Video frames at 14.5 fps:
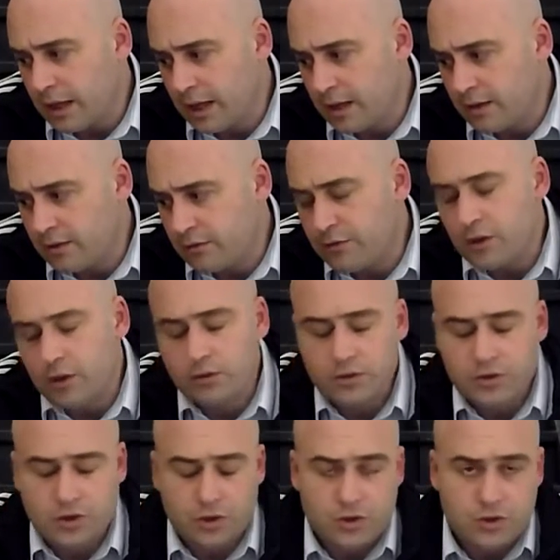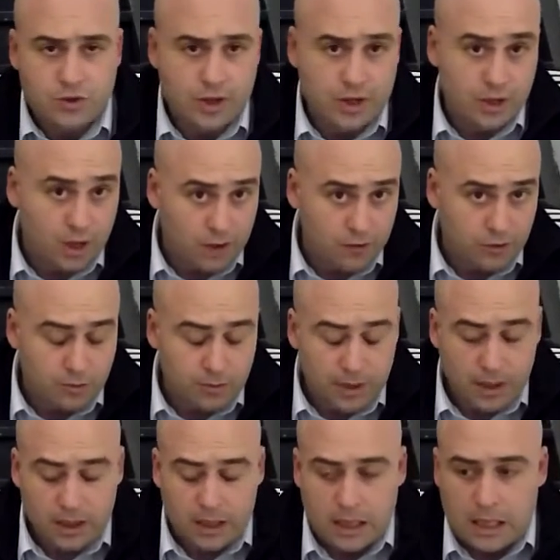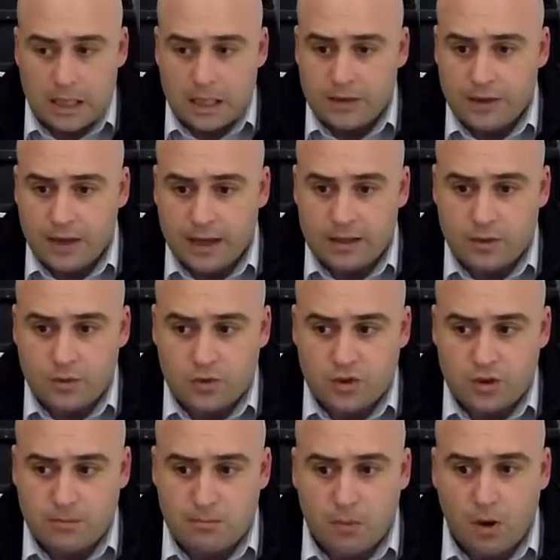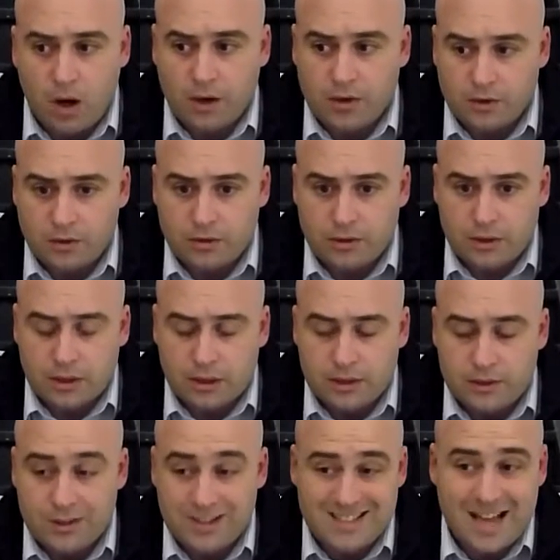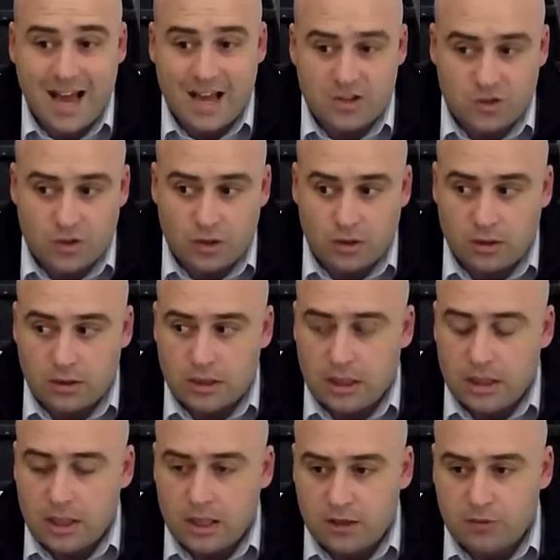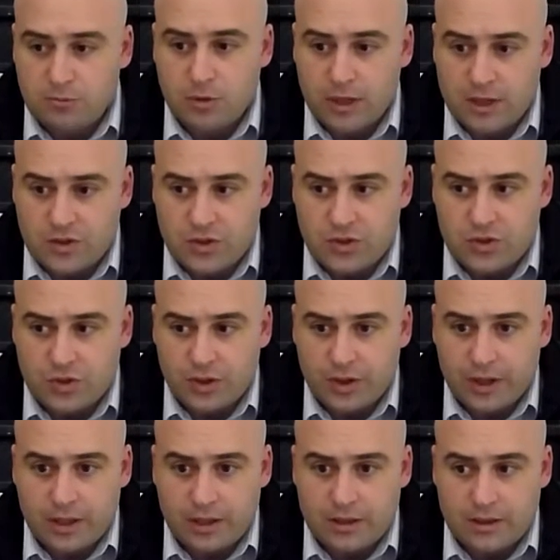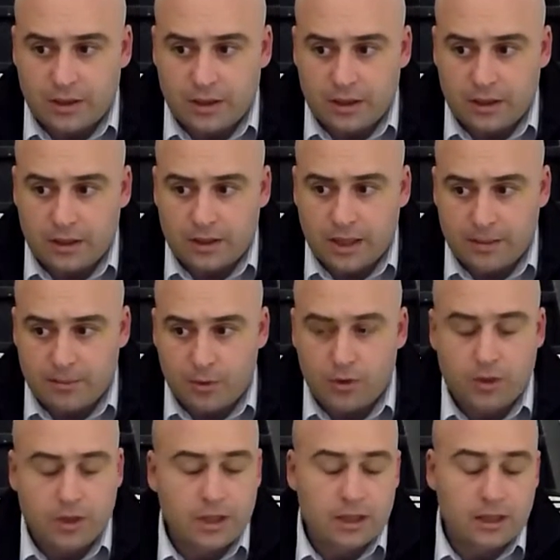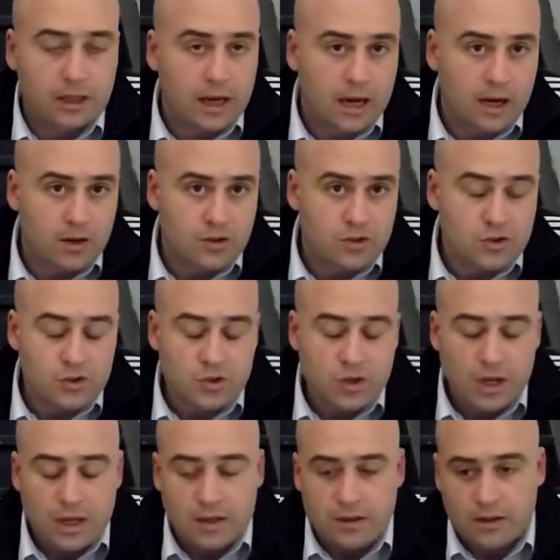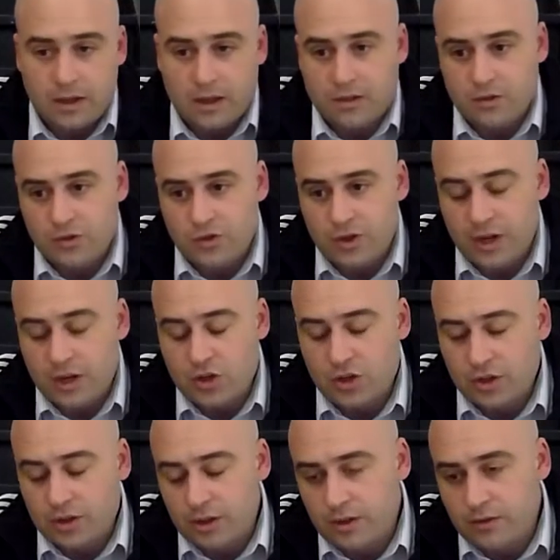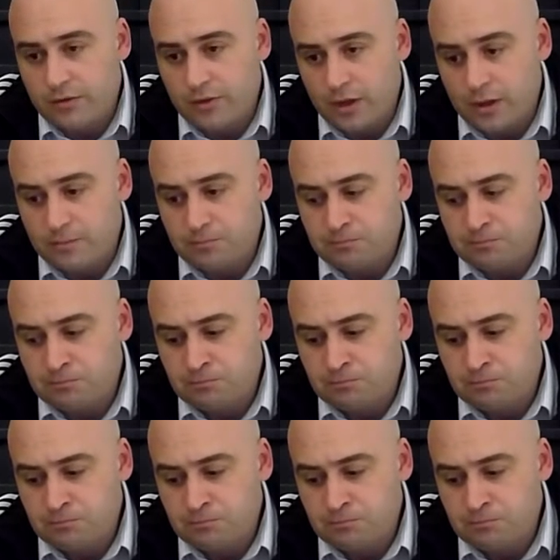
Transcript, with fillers: and field research that it offered me, that there was the modern disaster of places like uh, Cambodia and Laos, the intersection of, um,